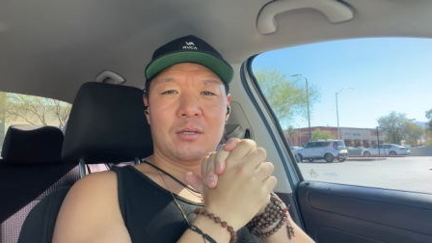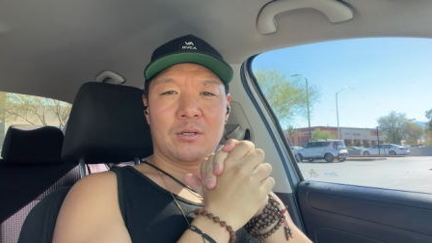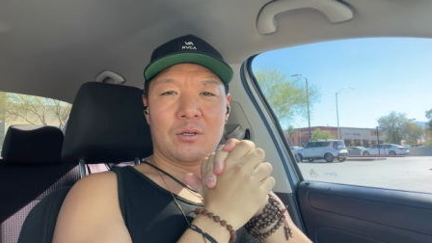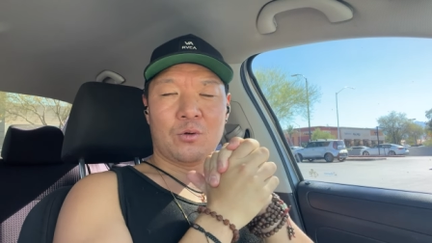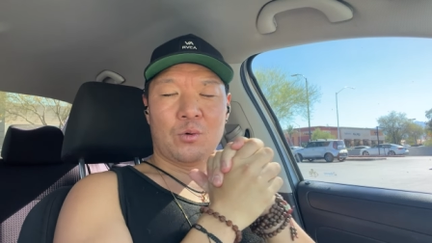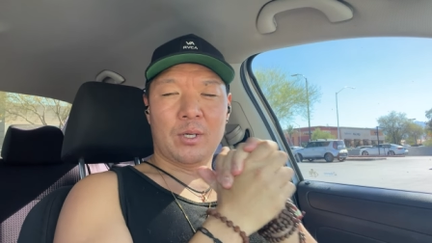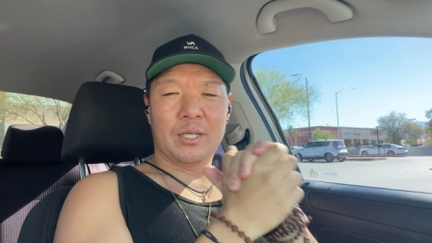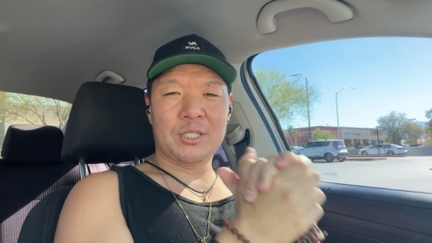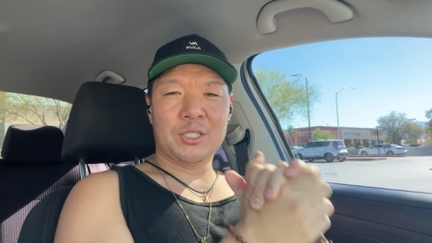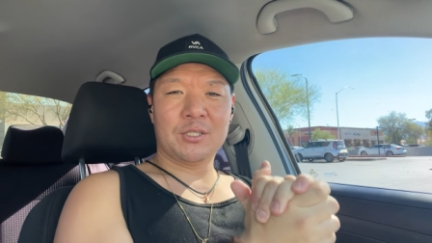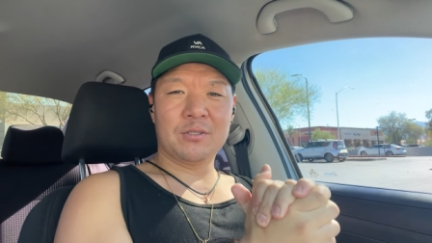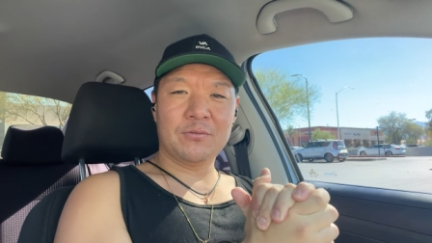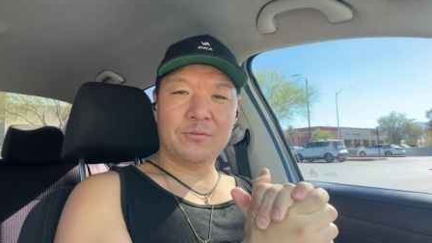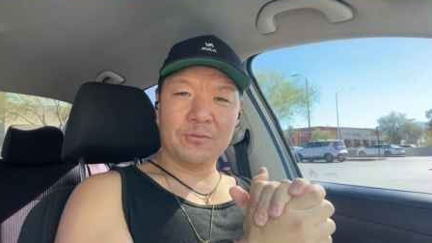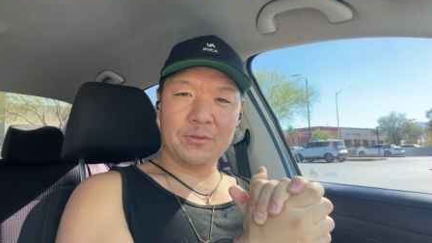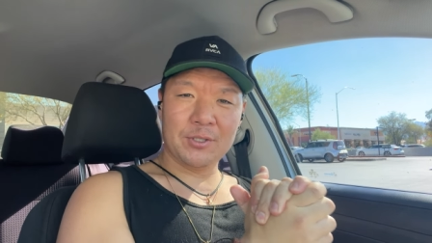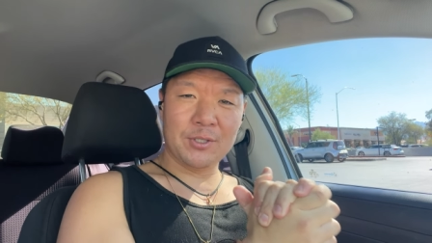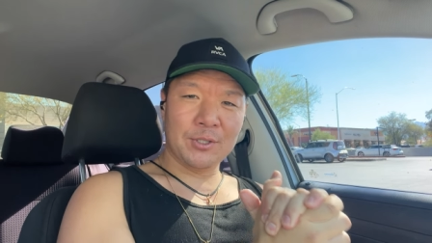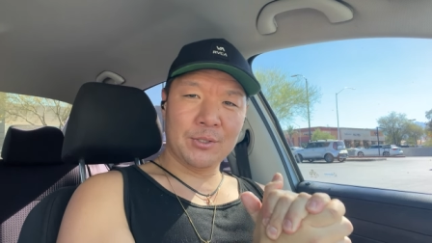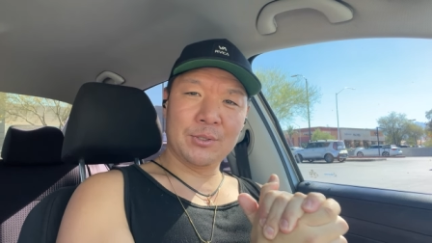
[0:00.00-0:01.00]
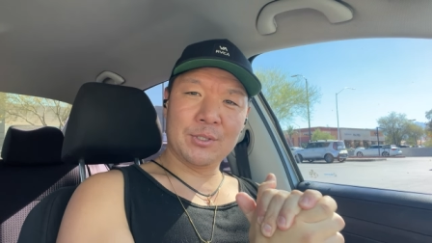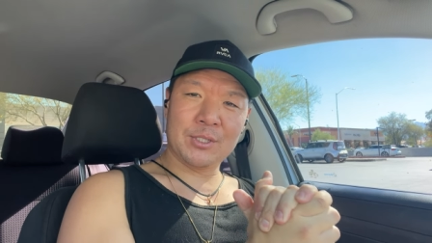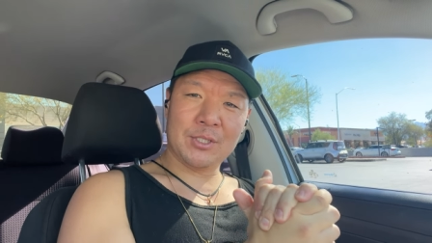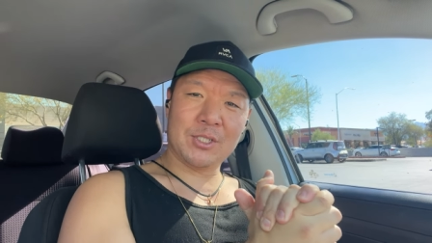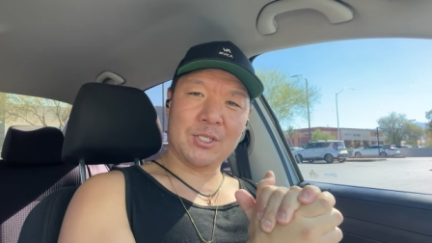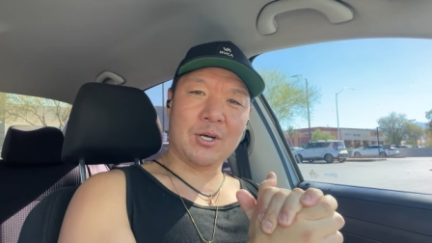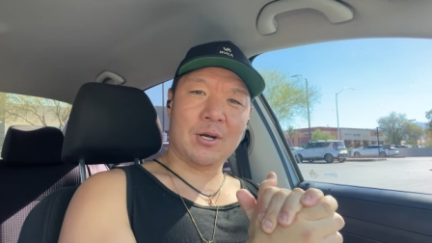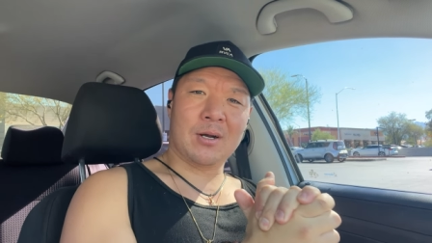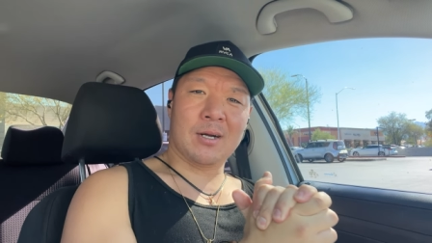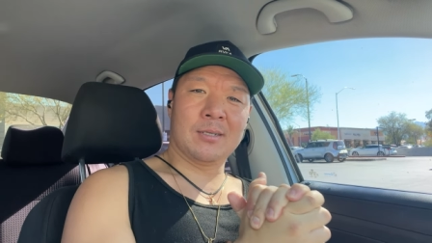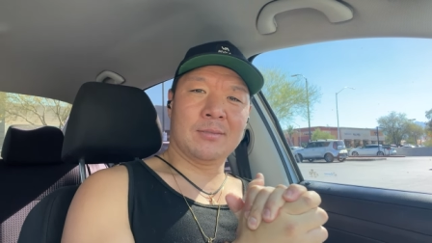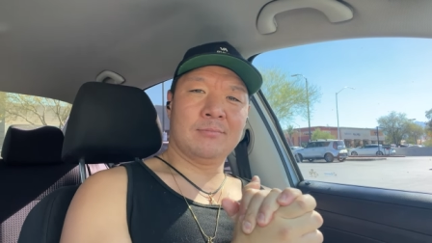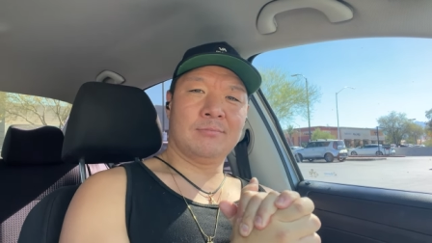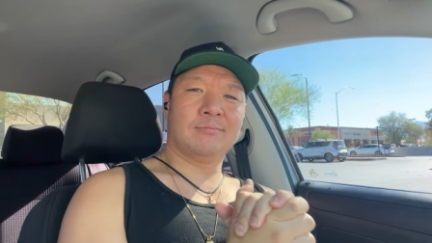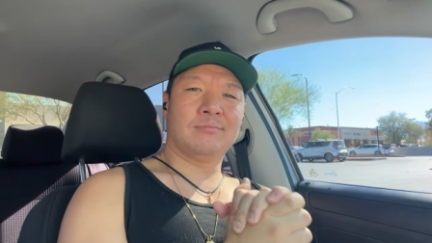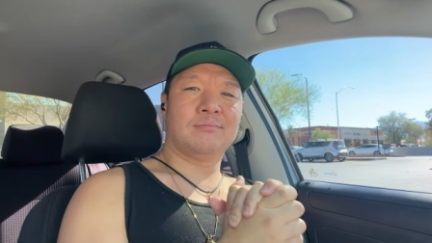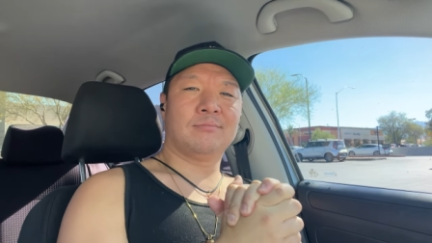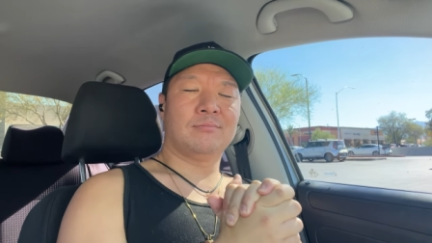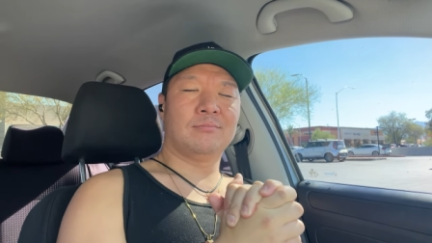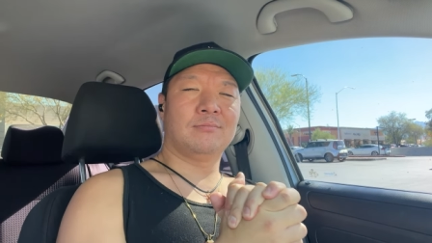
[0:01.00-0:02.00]
Question for you to start.
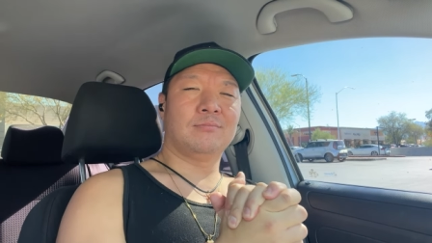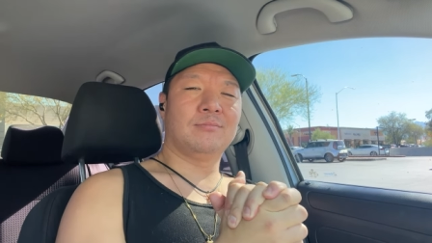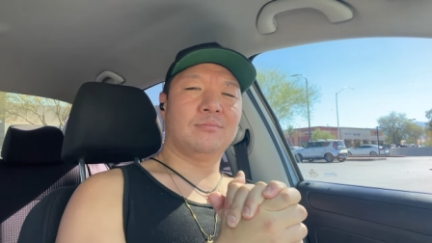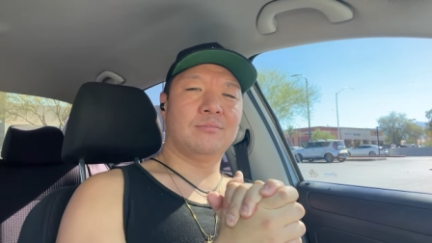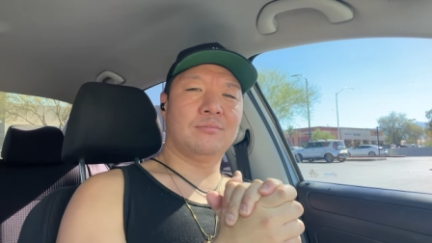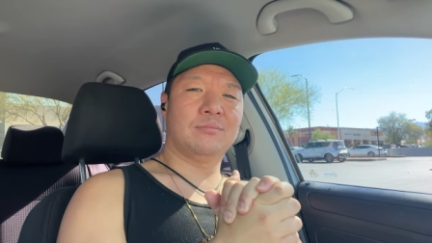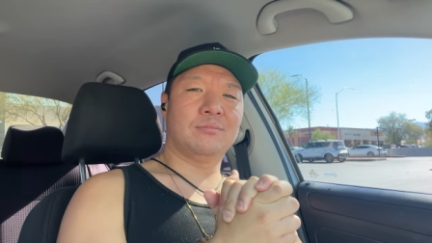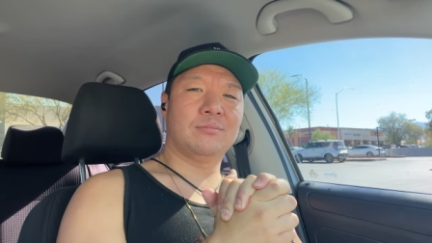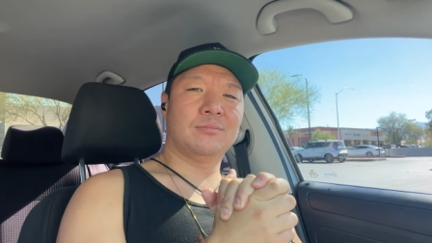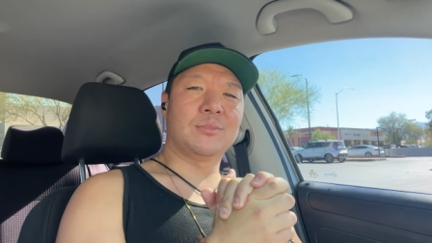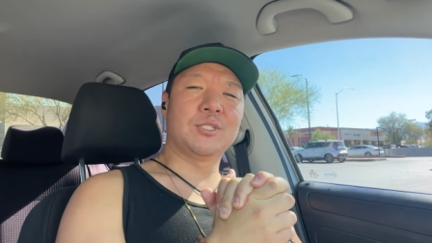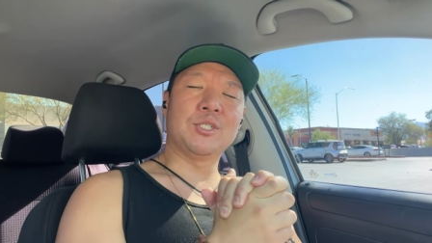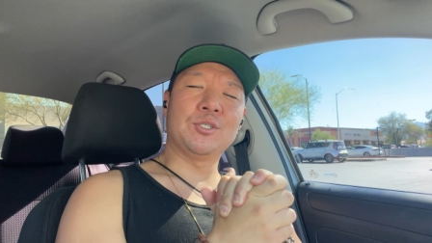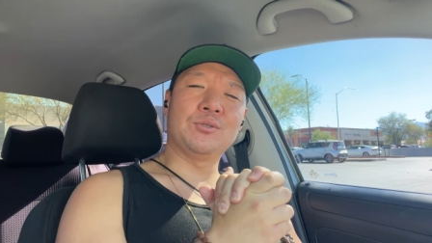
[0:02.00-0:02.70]
Do